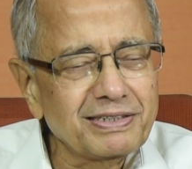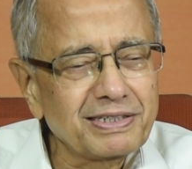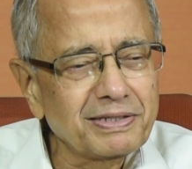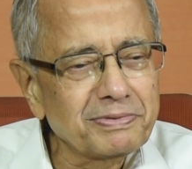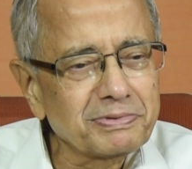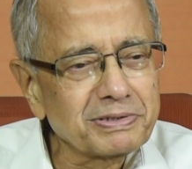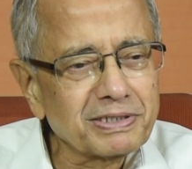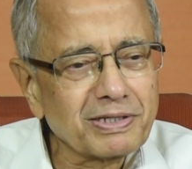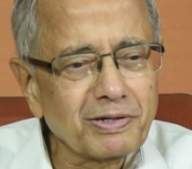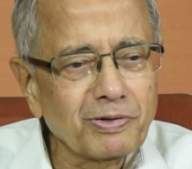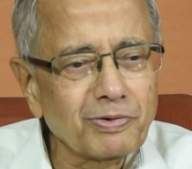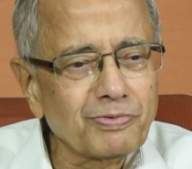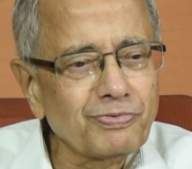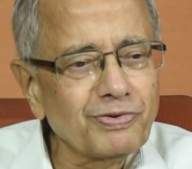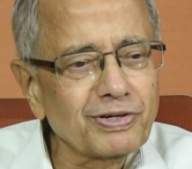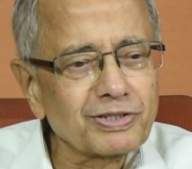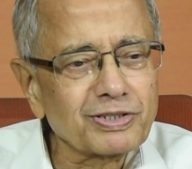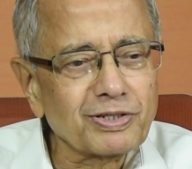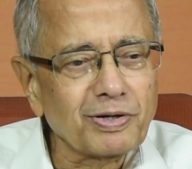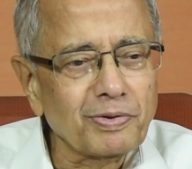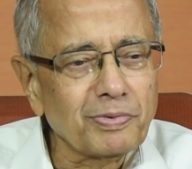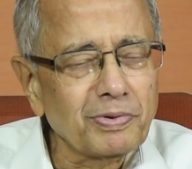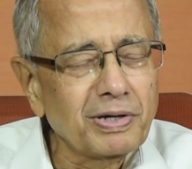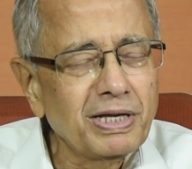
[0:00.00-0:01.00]
They must look for
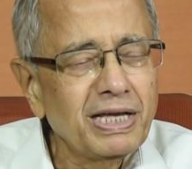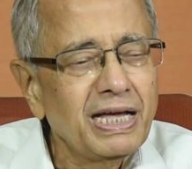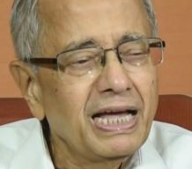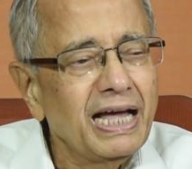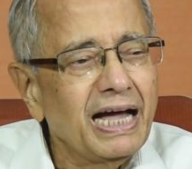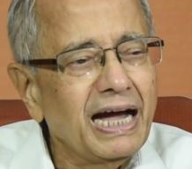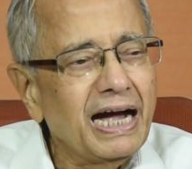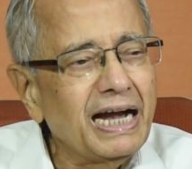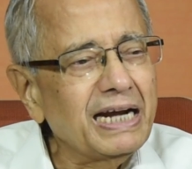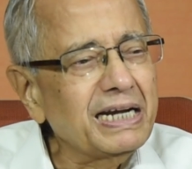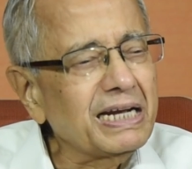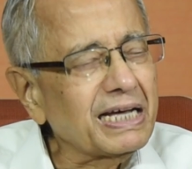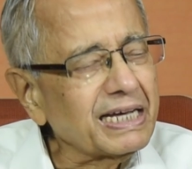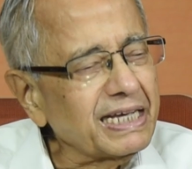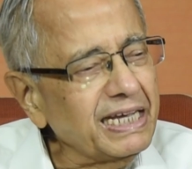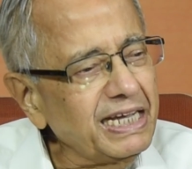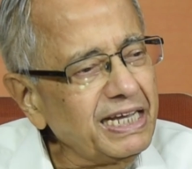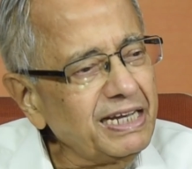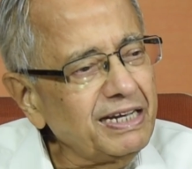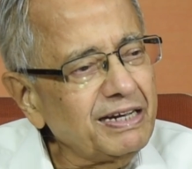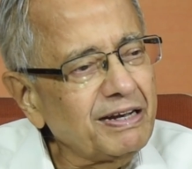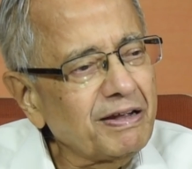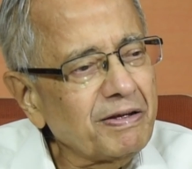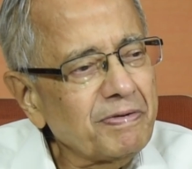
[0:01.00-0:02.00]
some. And
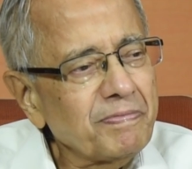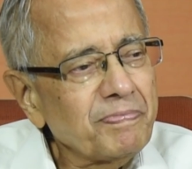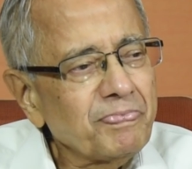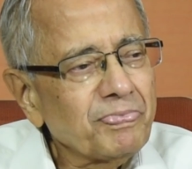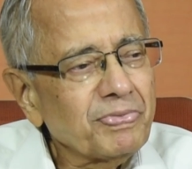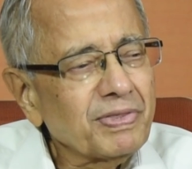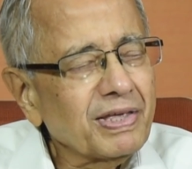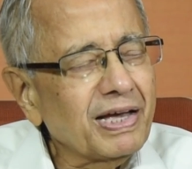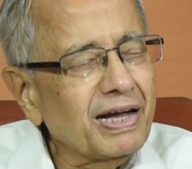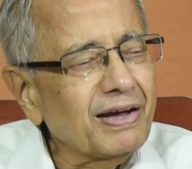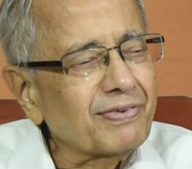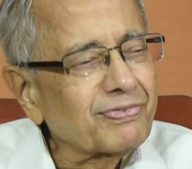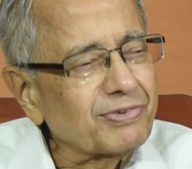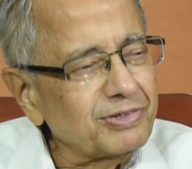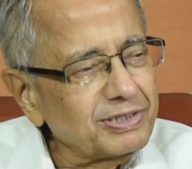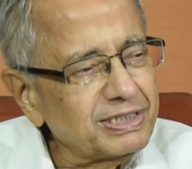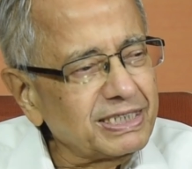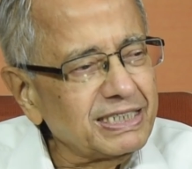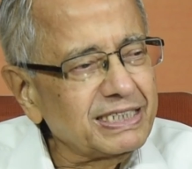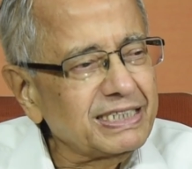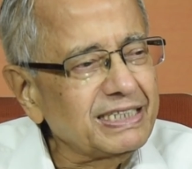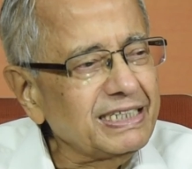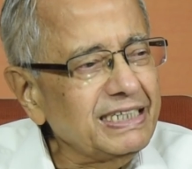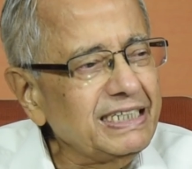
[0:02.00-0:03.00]
again, of course,
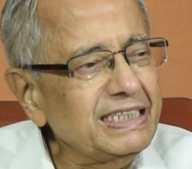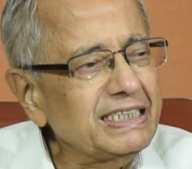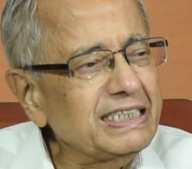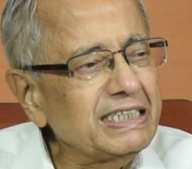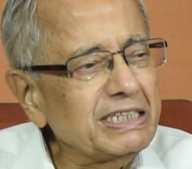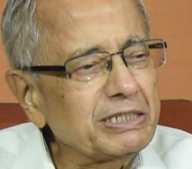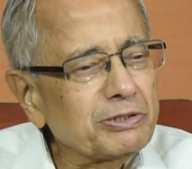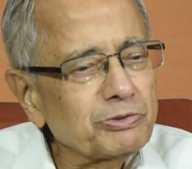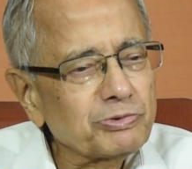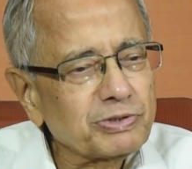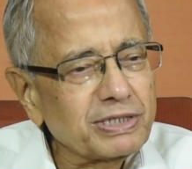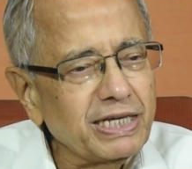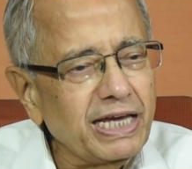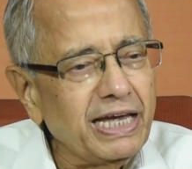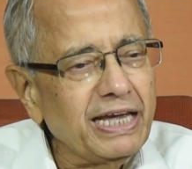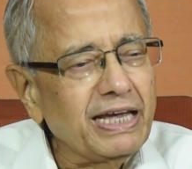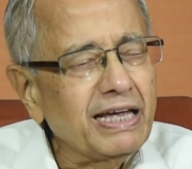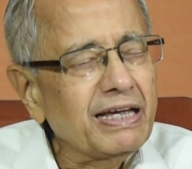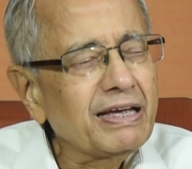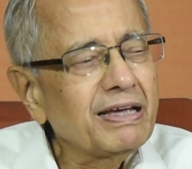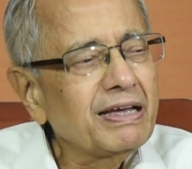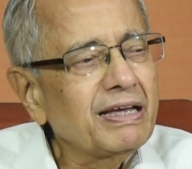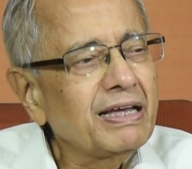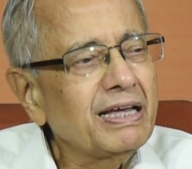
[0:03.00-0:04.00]
it's easy to
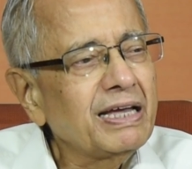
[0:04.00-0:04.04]
say.